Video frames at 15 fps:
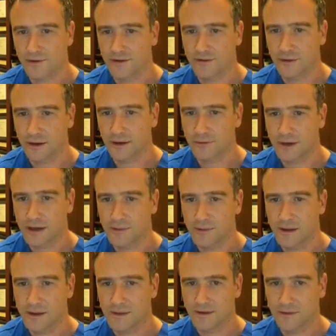And so I'd
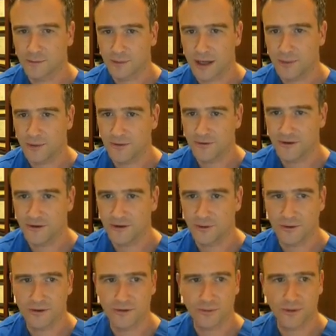recommend this paper to you
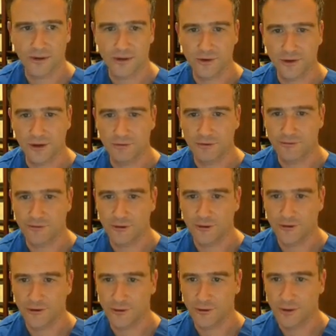as one that you can refer
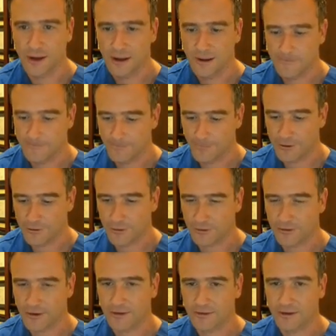to when you're
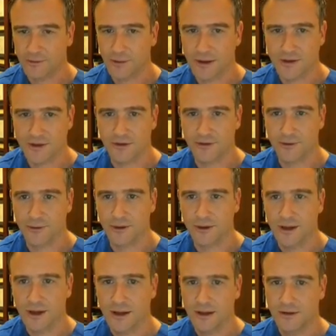assessing patients who are
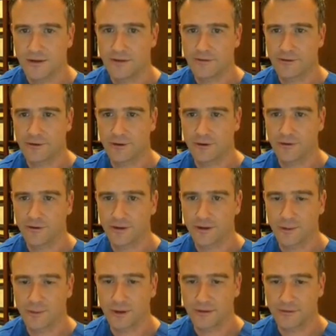difficult to
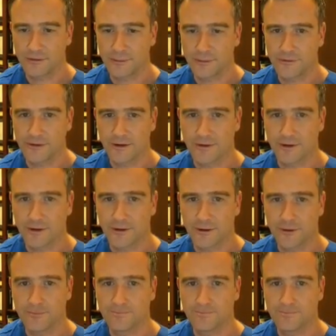liberate from the ventilator.